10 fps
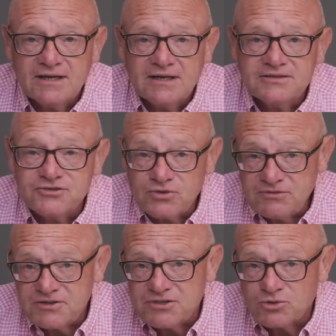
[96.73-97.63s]
and
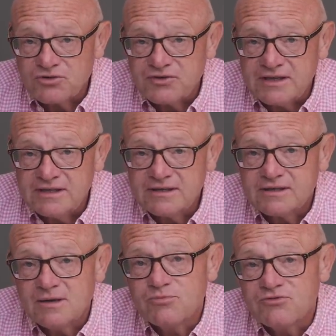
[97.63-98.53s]
street photography
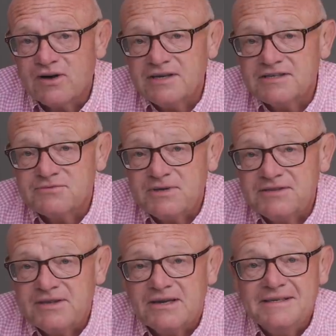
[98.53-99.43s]
can provide us
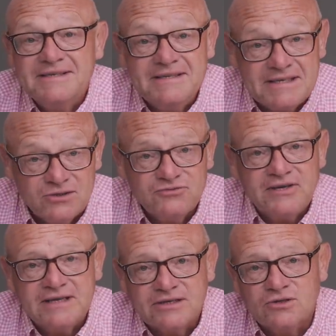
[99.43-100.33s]
with the ideal
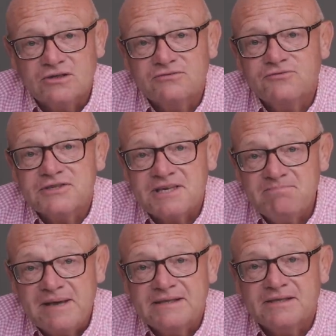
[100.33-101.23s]
vehicle for
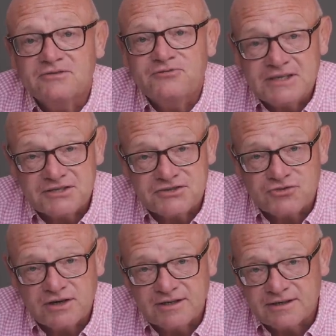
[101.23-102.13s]
some mental fitness
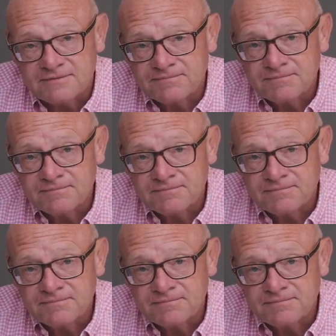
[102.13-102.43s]
training.